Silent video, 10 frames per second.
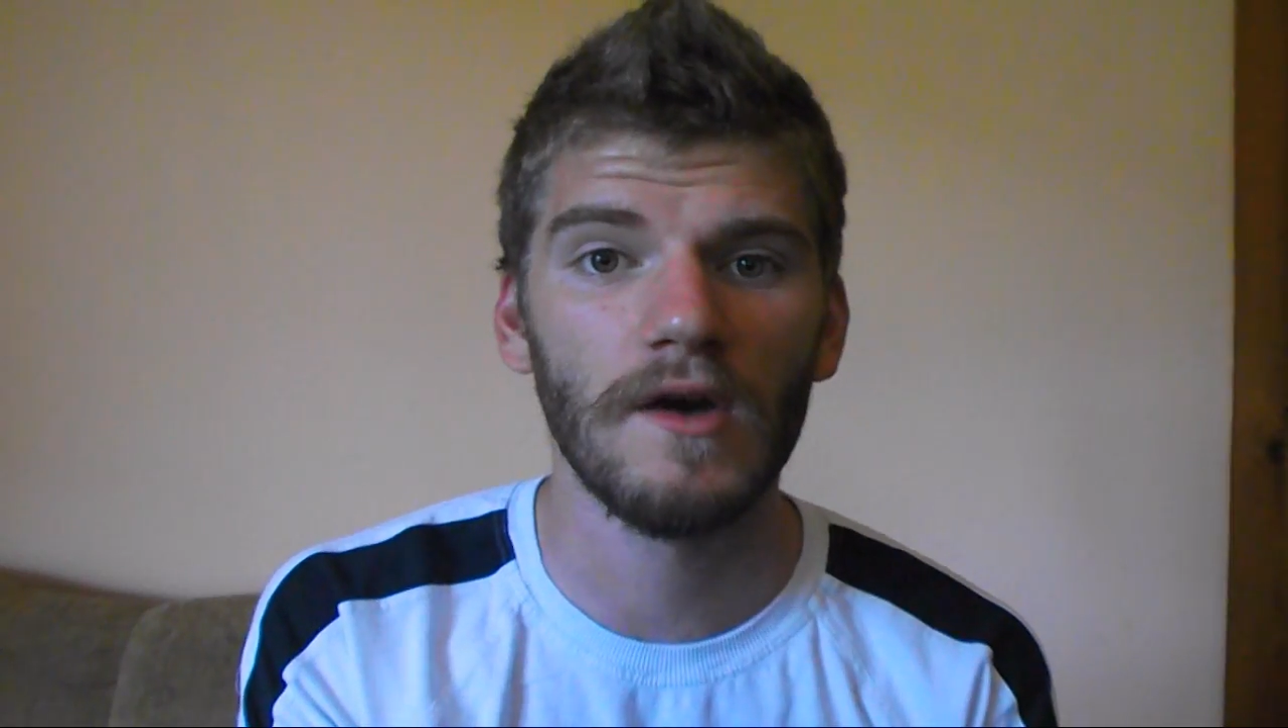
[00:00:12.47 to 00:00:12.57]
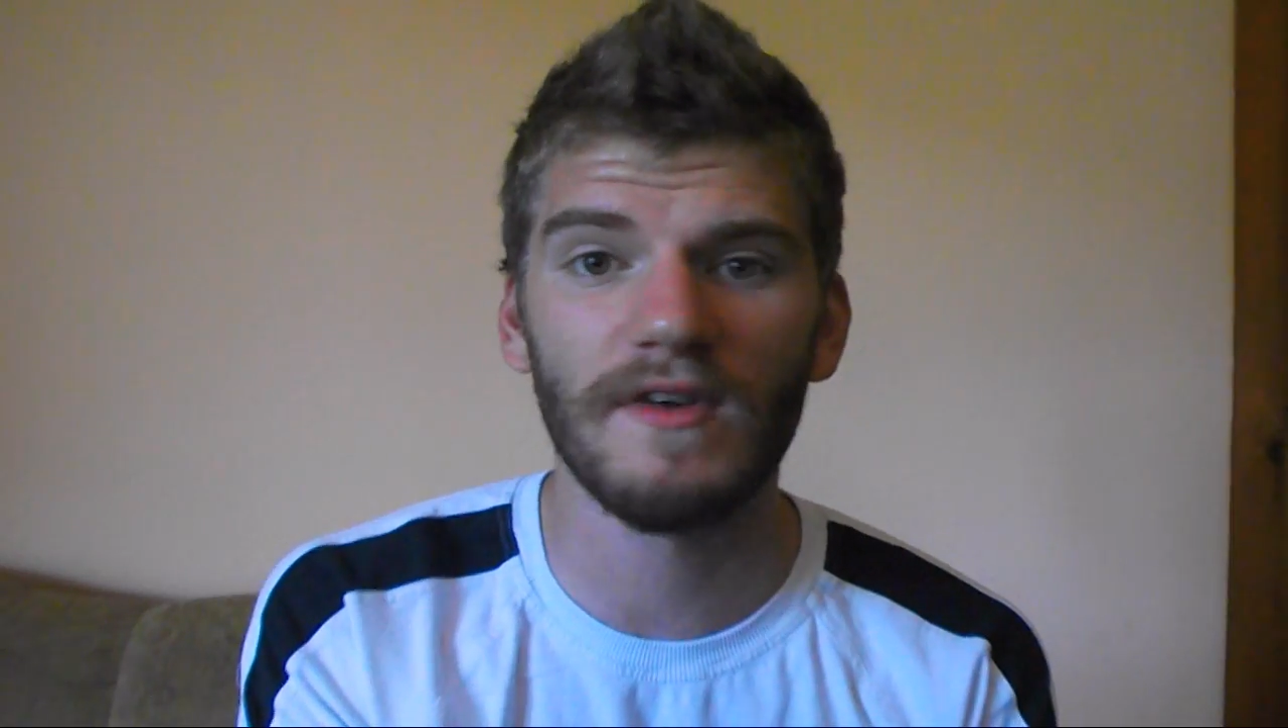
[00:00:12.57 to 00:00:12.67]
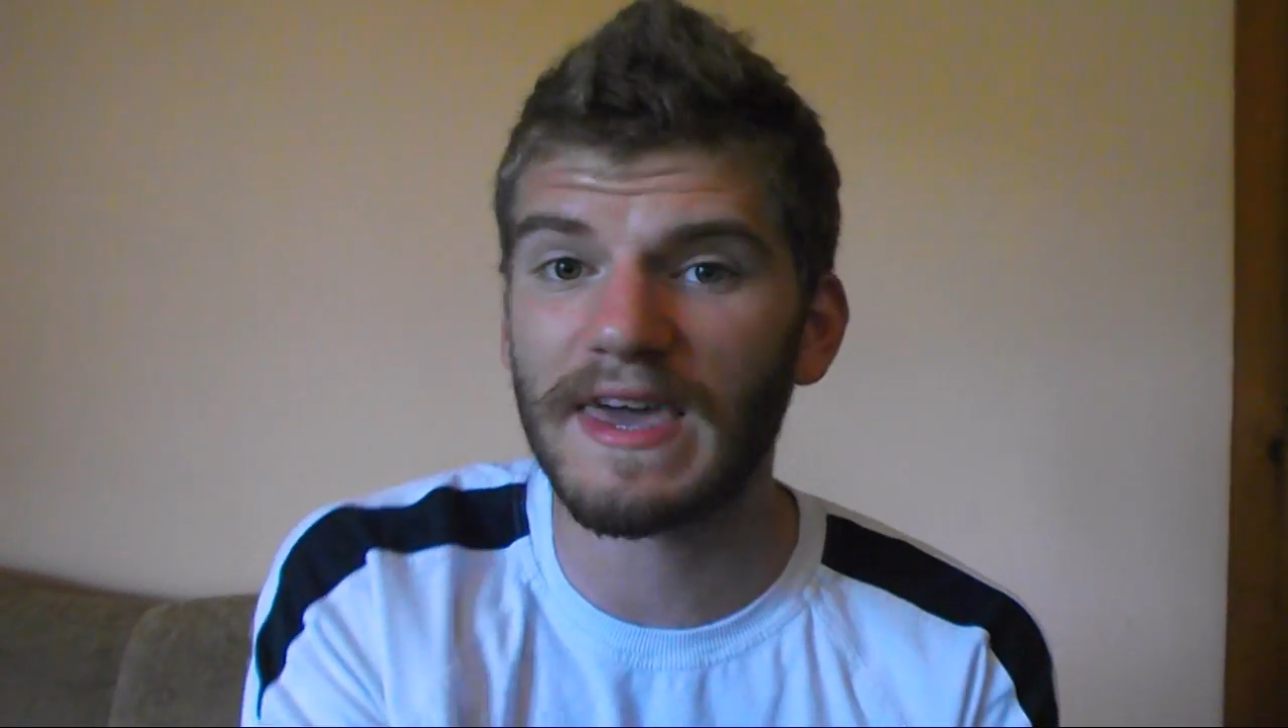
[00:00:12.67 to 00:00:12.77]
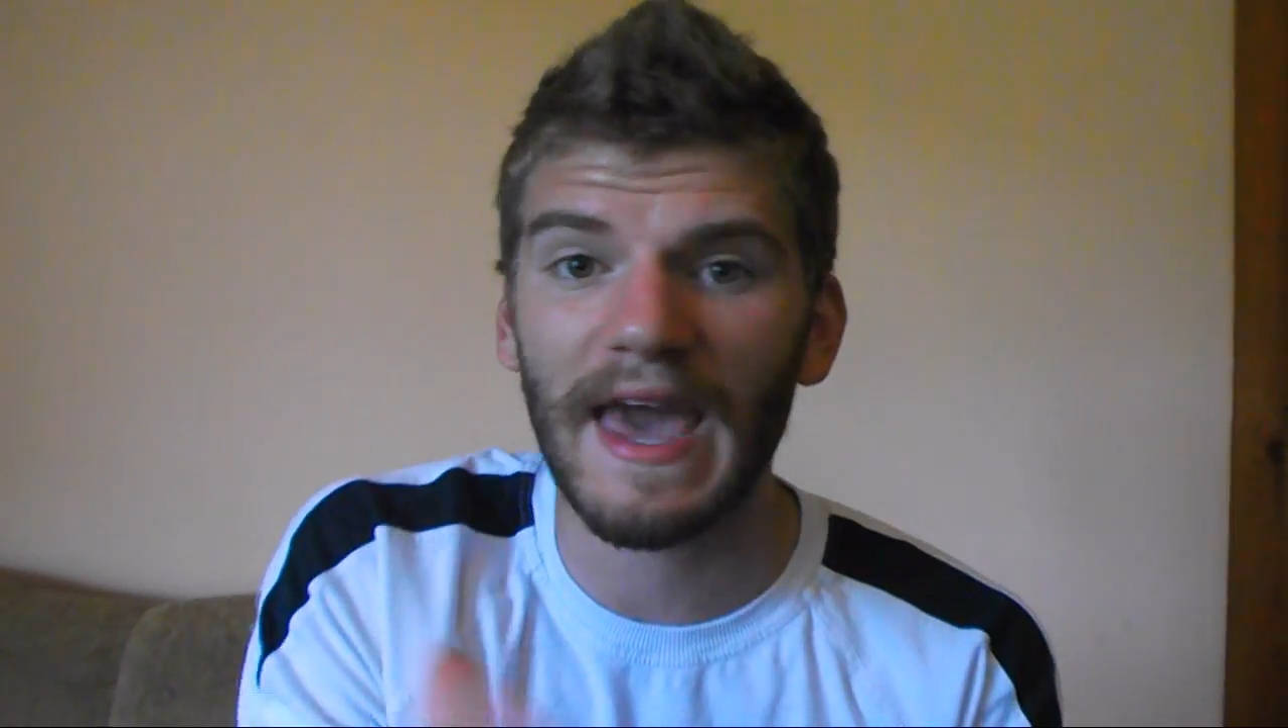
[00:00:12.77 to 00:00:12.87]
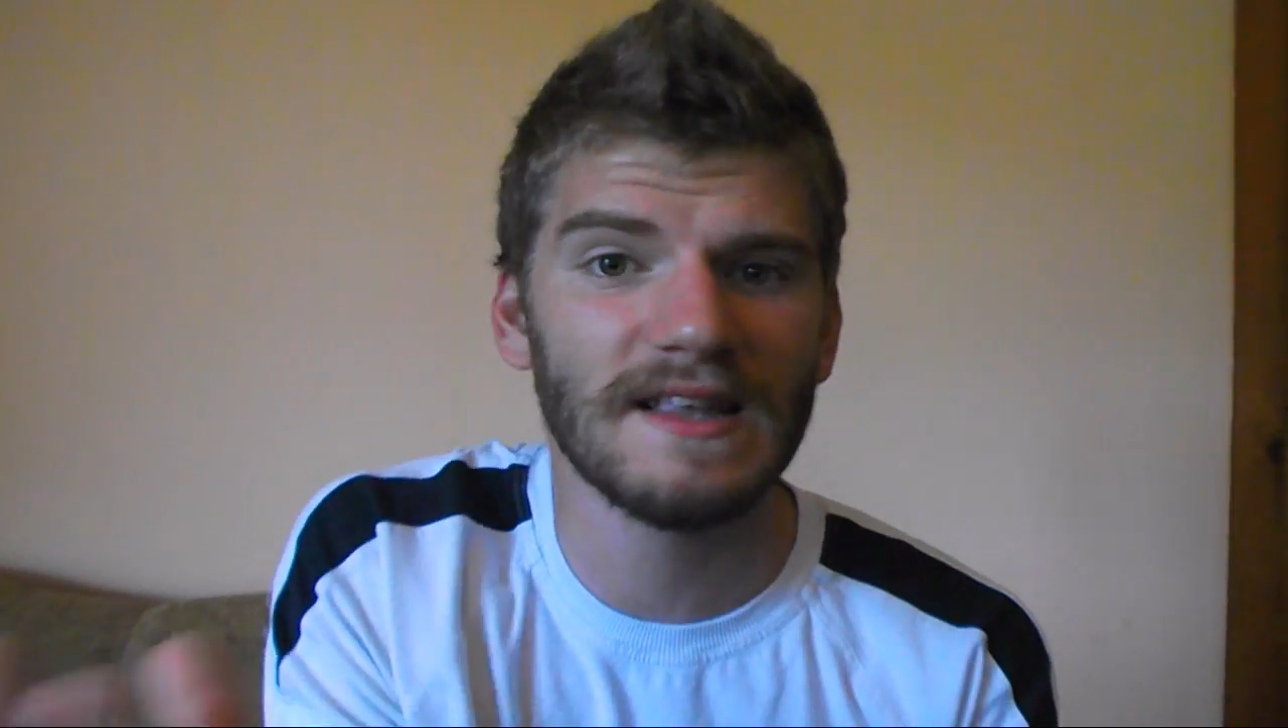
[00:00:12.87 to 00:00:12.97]

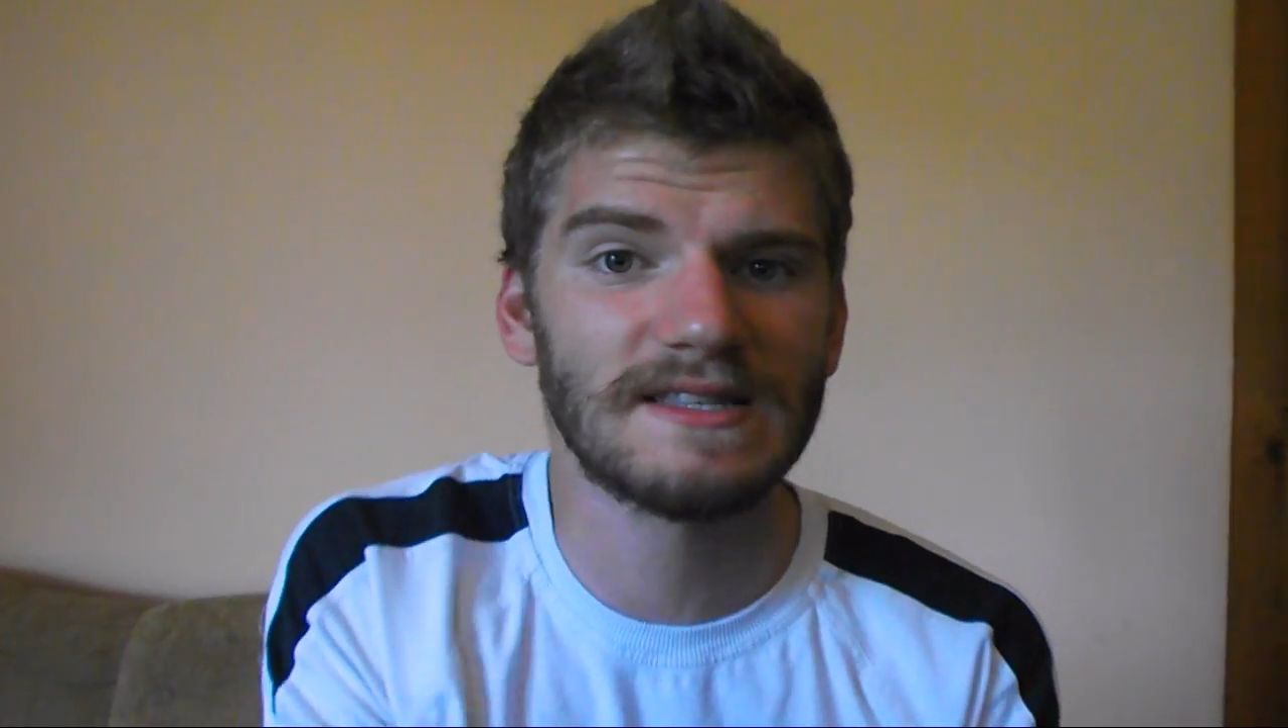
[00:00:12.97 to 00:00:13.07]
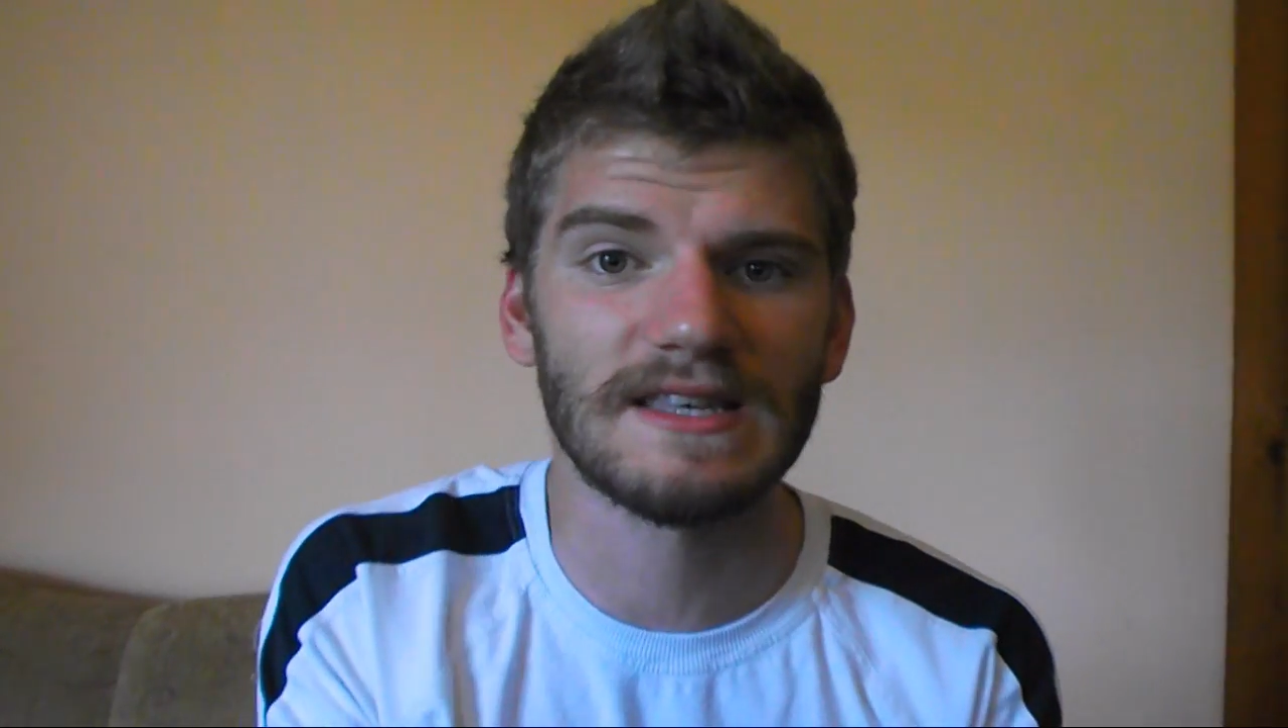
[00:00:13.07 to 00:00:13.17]
we can't